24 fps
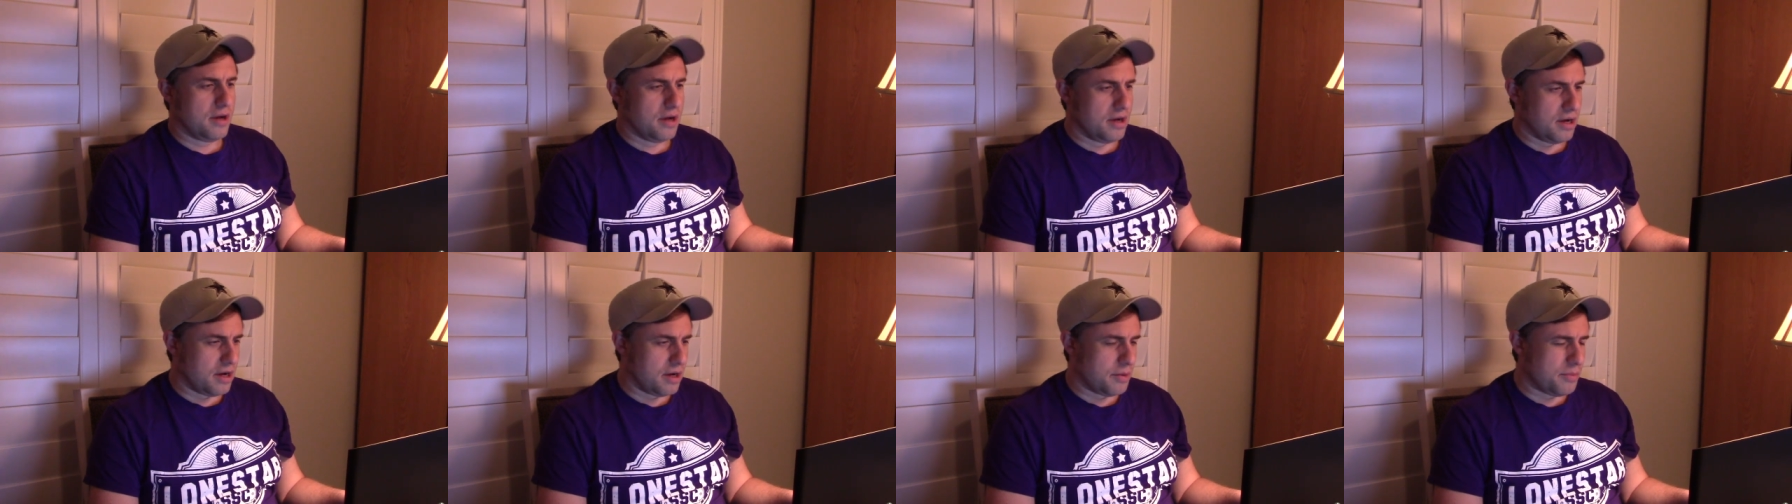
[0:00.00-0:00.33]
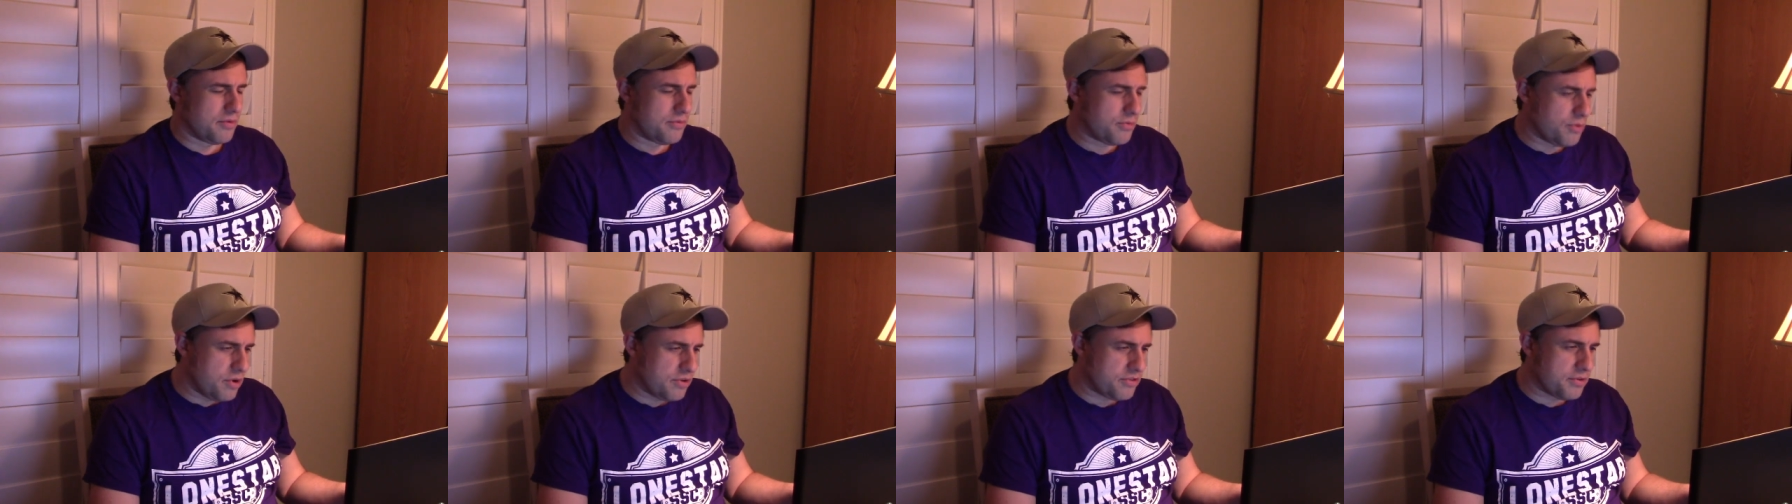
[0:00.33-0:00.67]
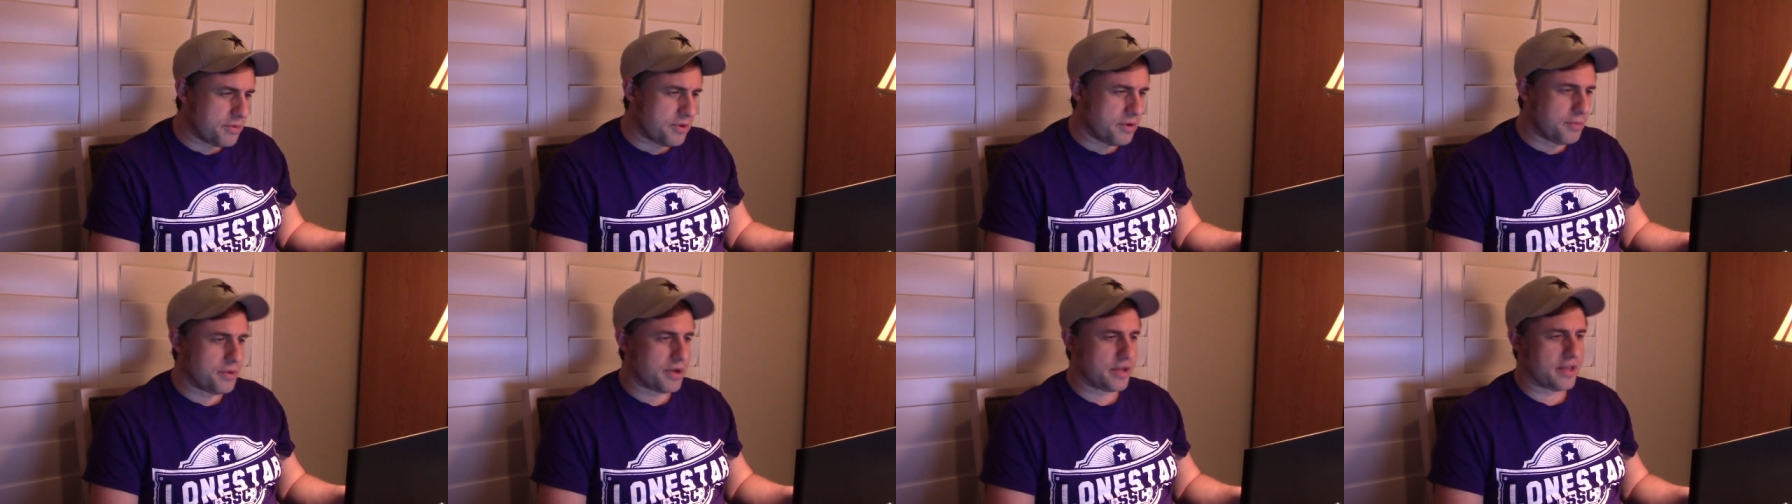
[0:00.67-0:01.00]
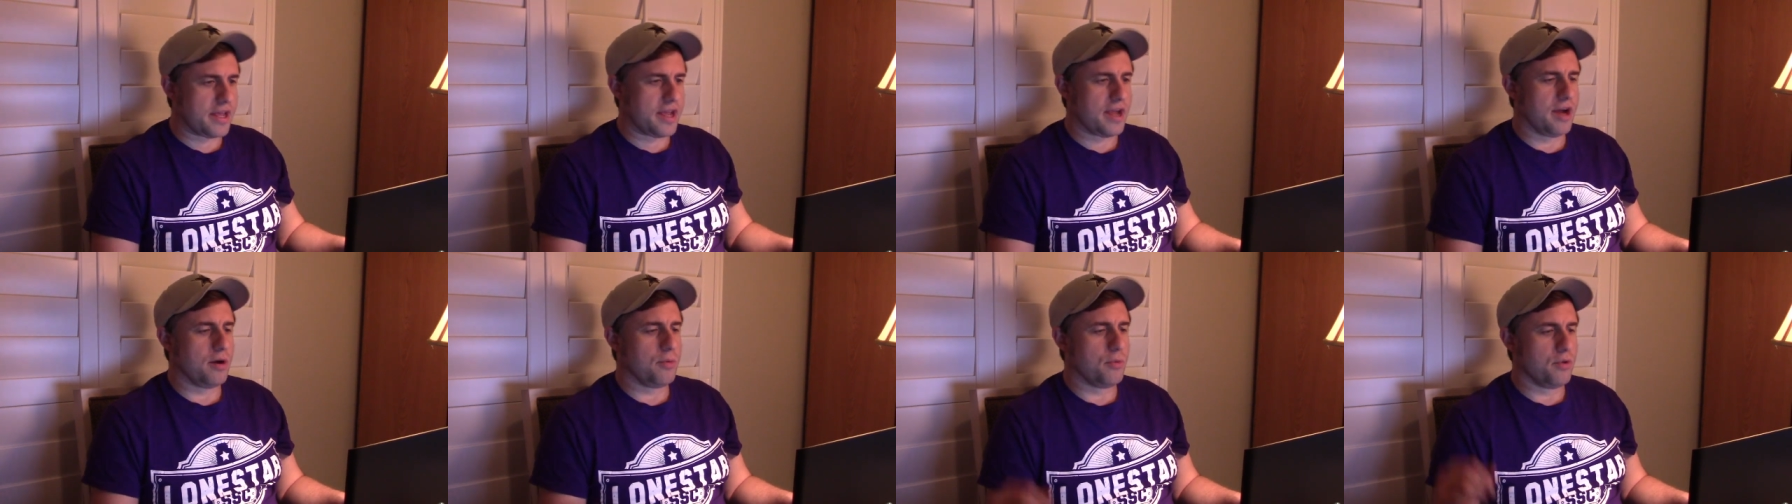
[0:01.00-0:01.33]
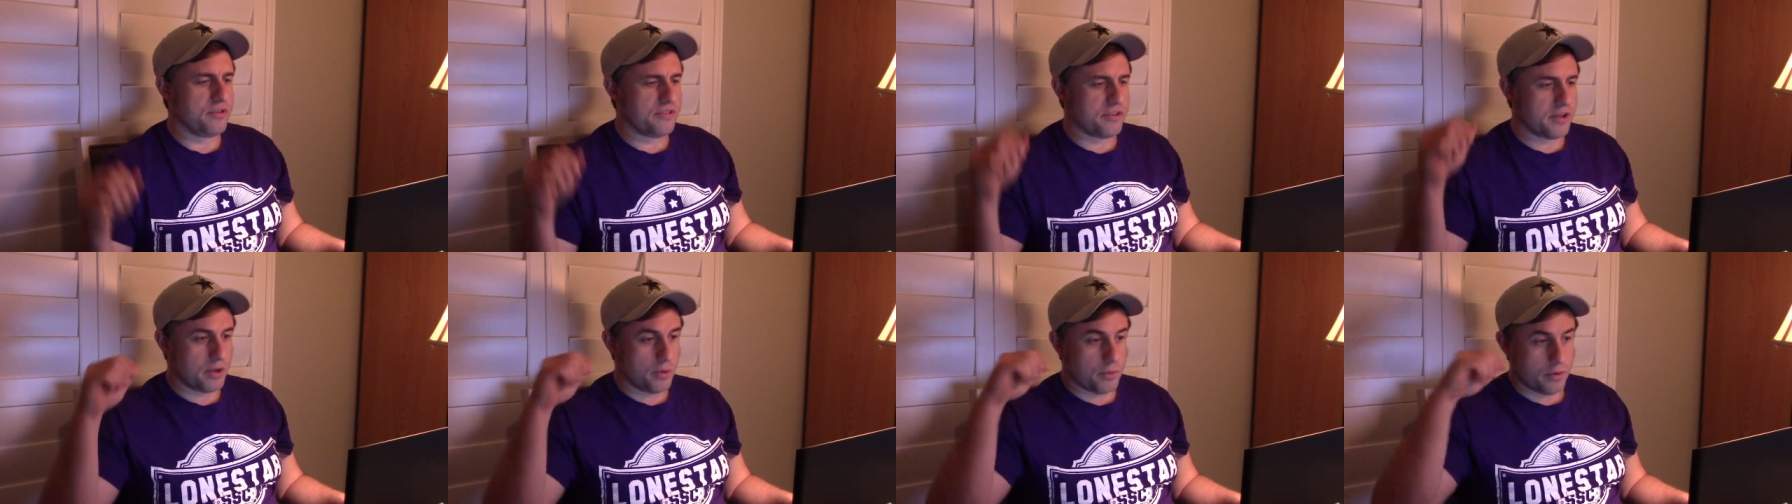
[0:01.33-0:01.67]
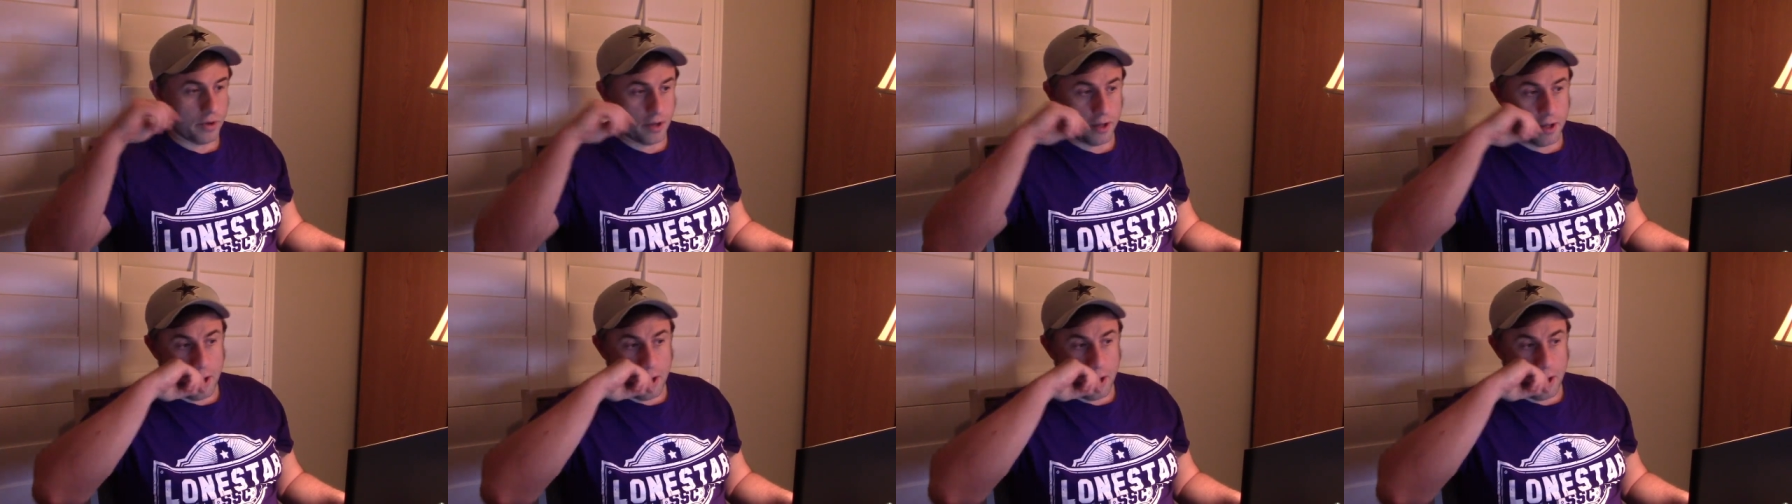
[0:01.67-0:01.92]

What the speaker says: But, of course, I'm going to pick the Cowboys anyway